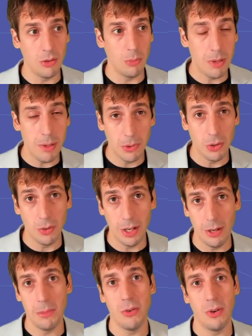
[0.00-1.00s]
people
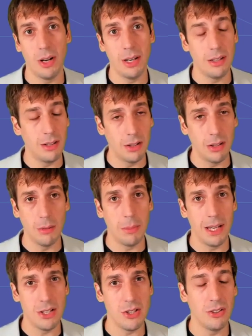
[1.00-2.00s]
around me write, are Apache